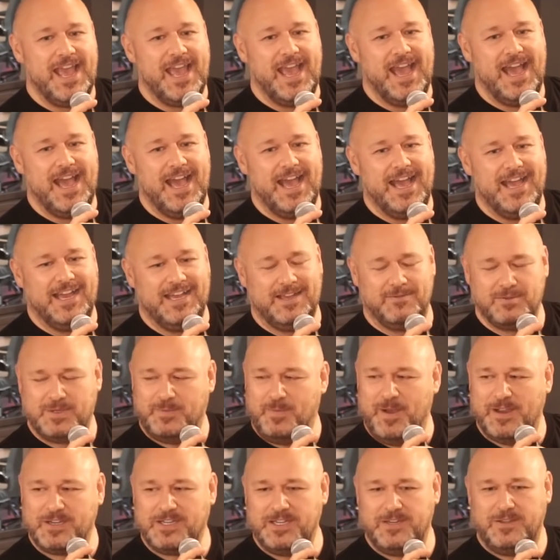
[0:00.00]
I was
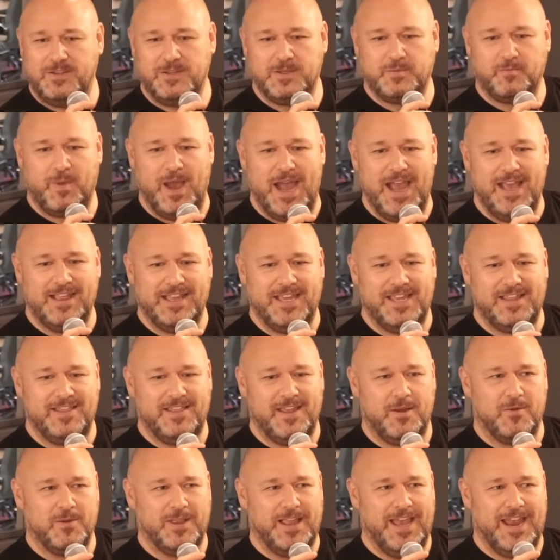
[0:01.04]
about to do this pilot, and
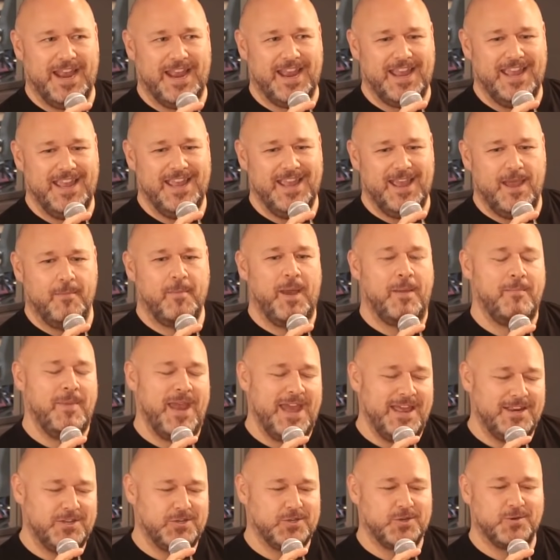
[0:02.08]
they were like, and my
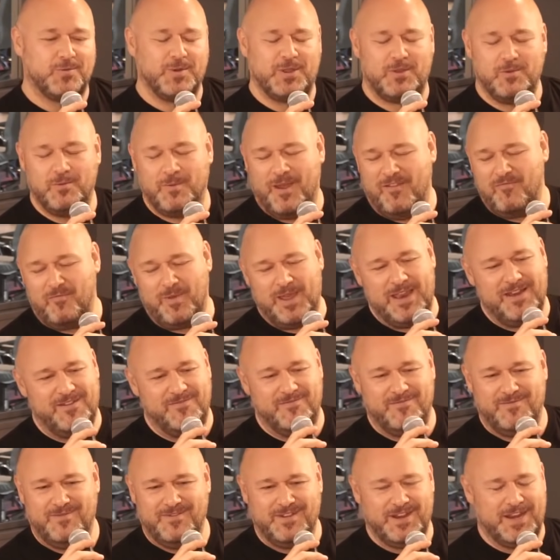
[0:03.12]
manager, with whom I've
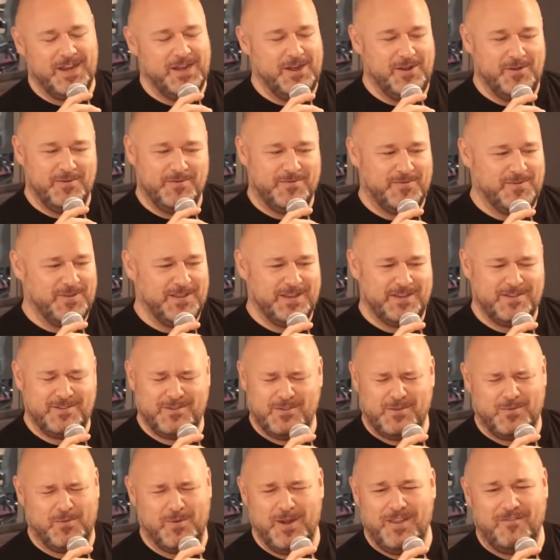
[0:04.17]
been, for like
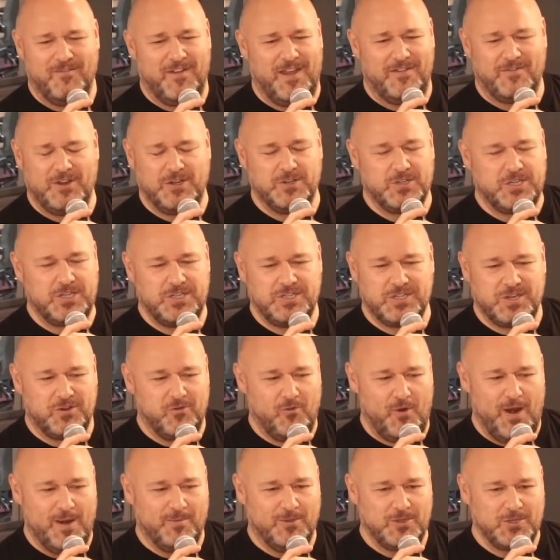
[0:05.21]
25 years, she's
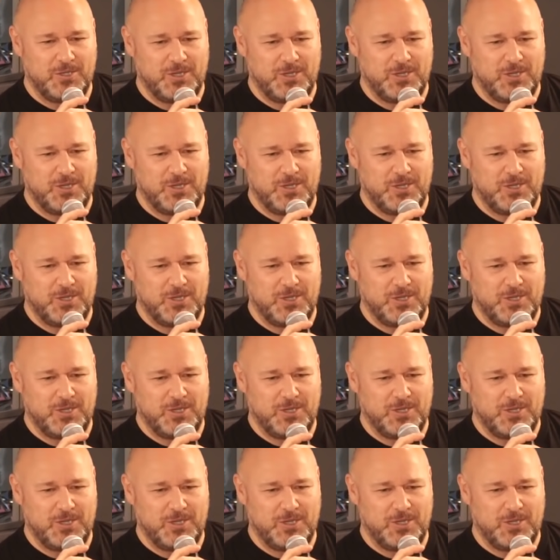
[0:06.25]
incredible.